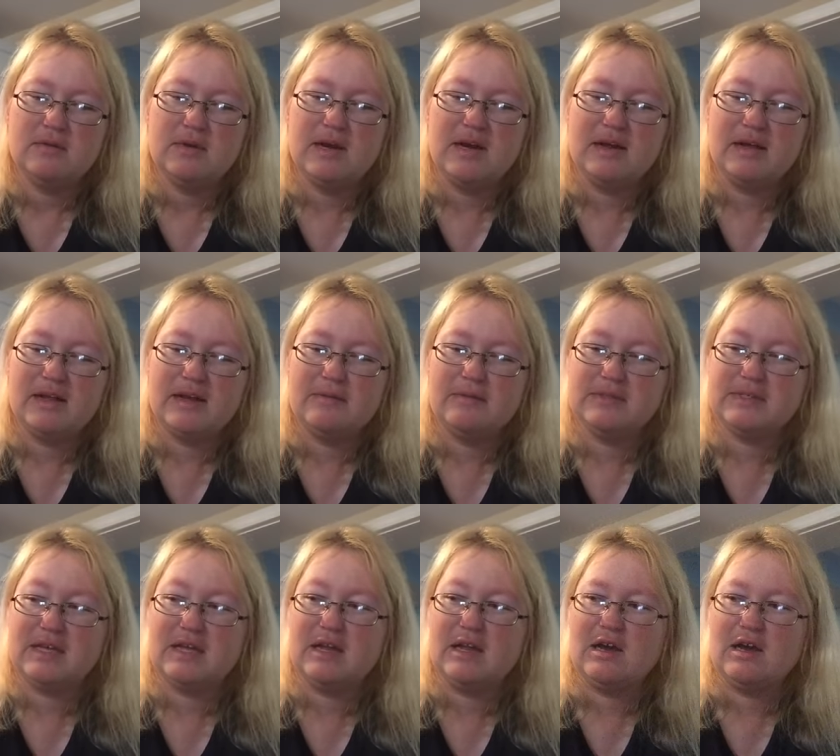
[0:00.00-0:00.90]
it
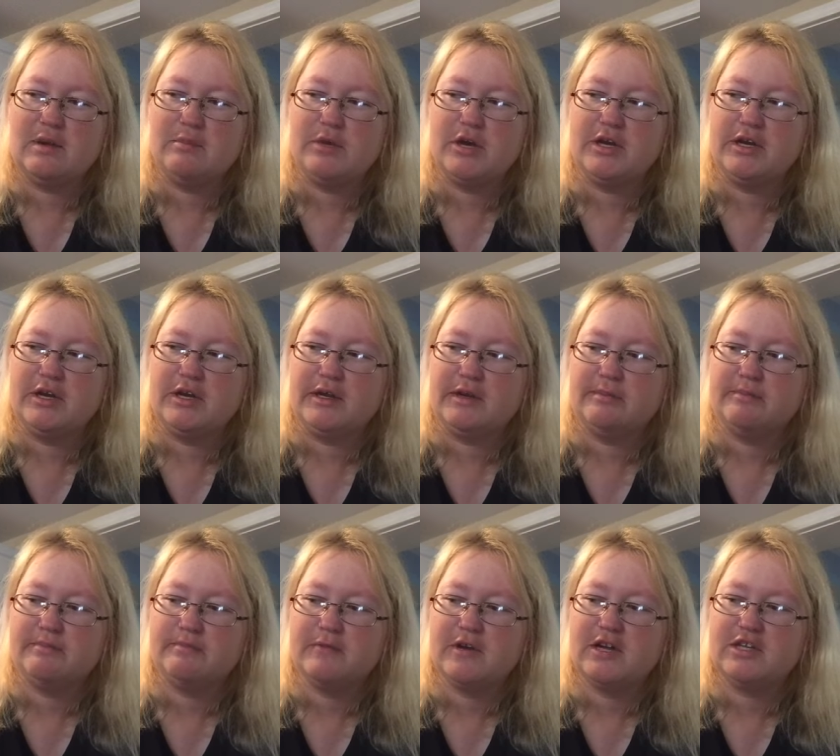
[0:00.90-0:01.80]
was a lot of money
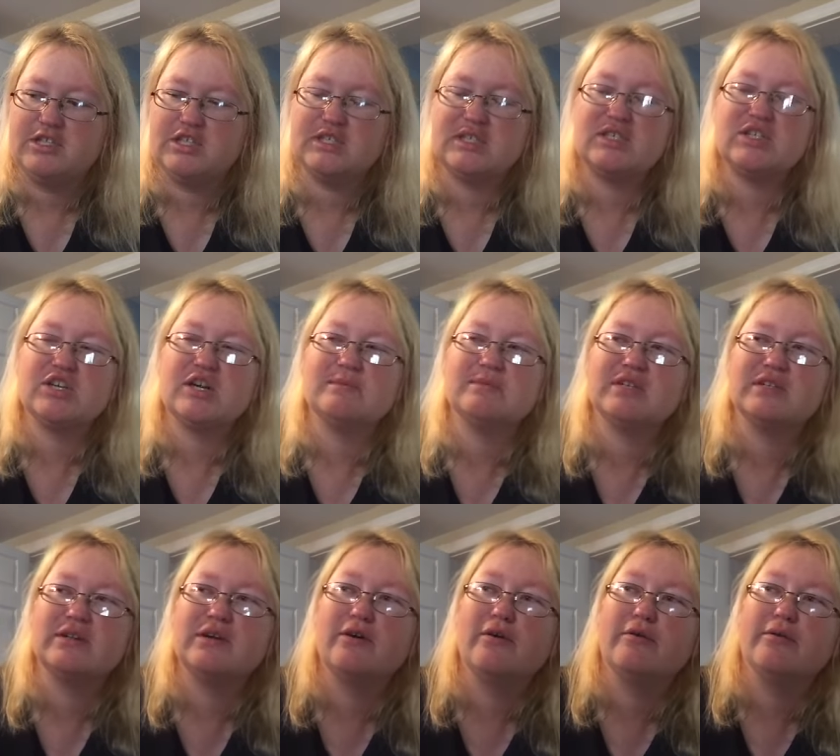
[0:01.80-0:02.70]
on just charms
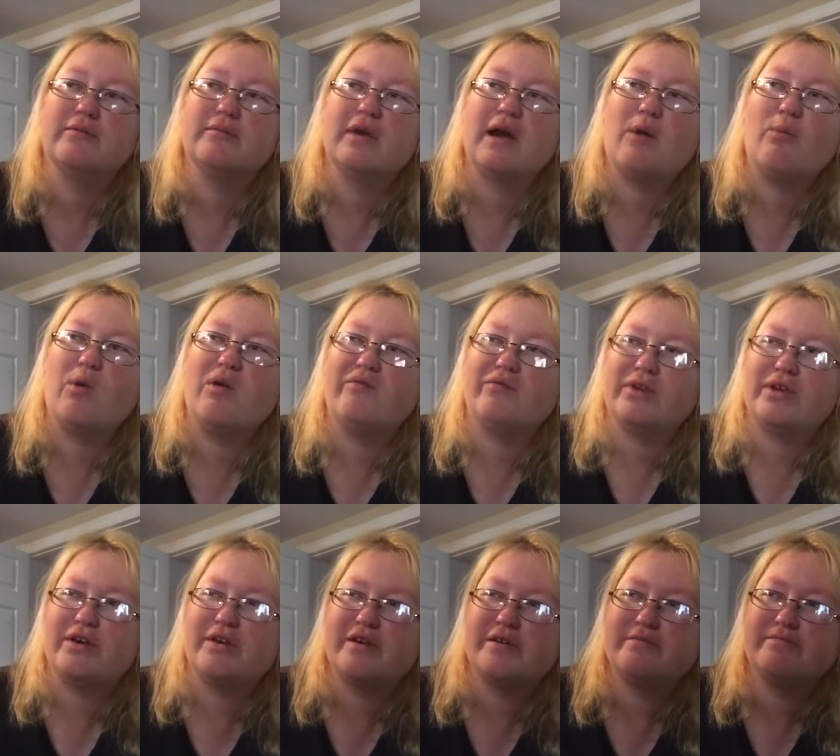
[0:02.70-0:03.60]
alone. I went for
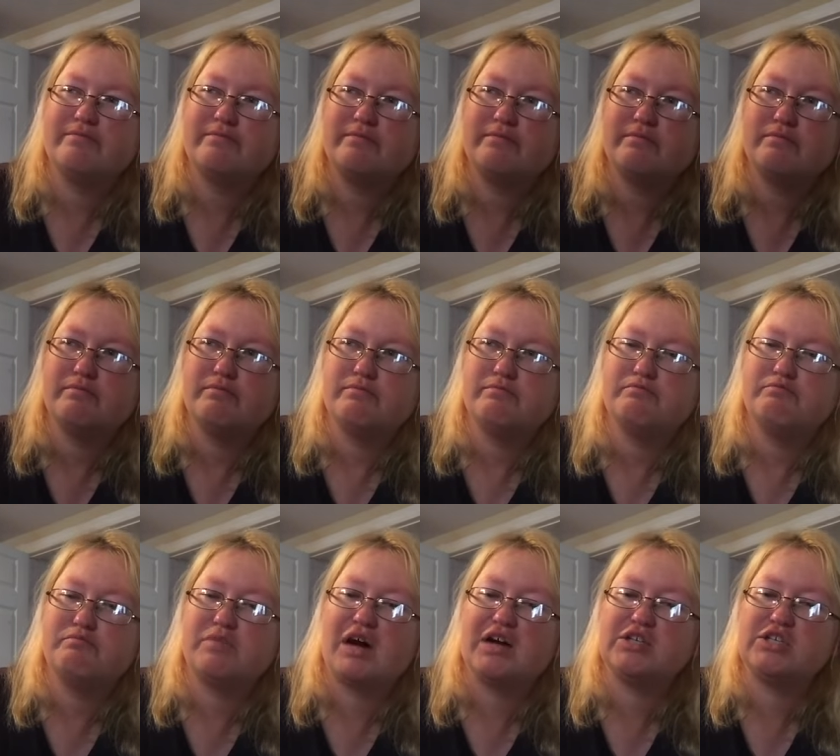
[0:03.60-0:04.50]
yarn,
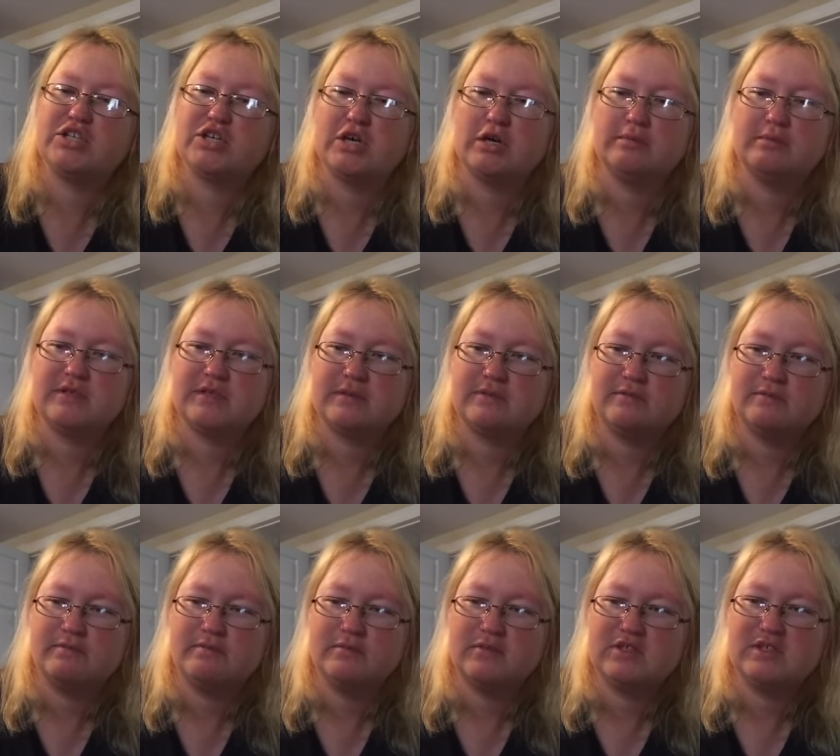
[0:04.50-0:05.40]
bought charms
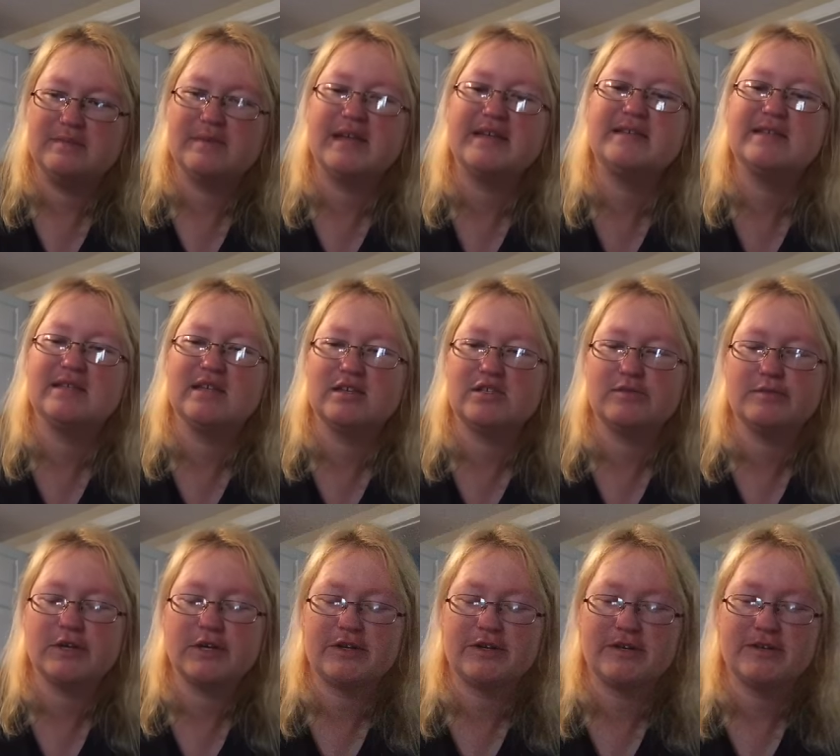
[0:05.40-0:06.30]
to make stitch
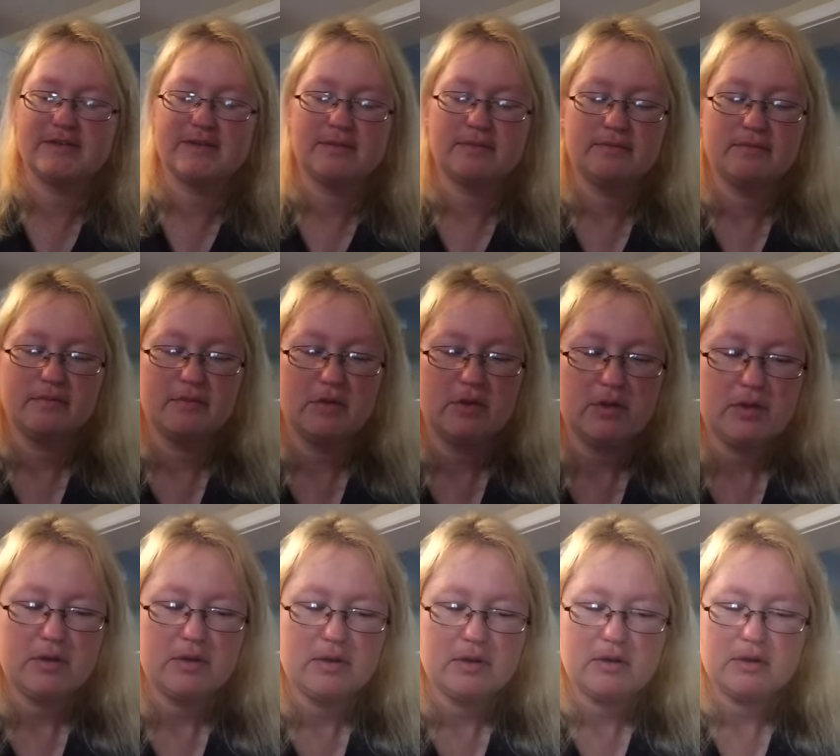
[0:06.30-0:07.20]
markers.
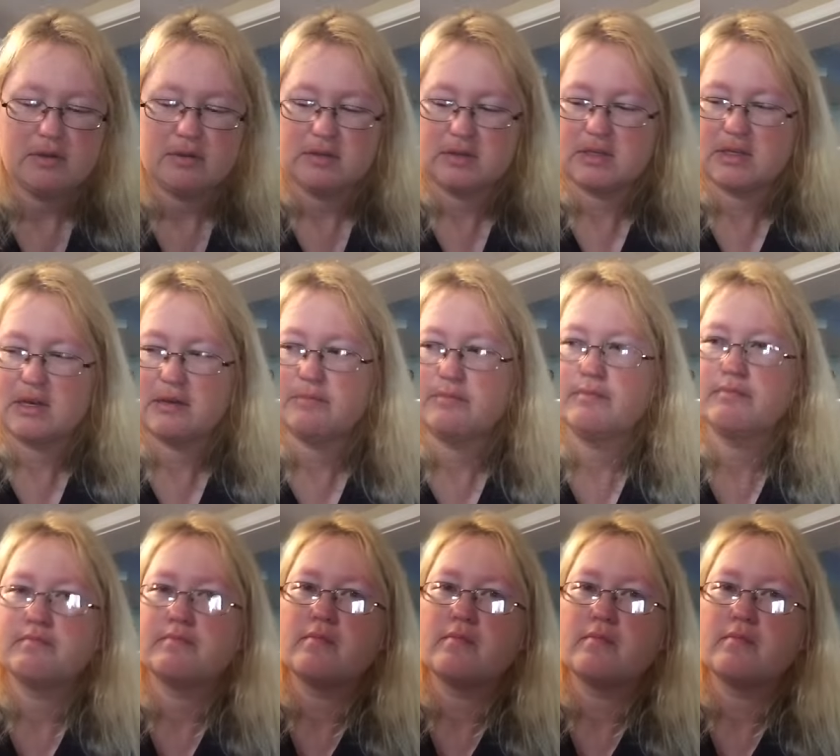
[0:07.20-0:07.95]
So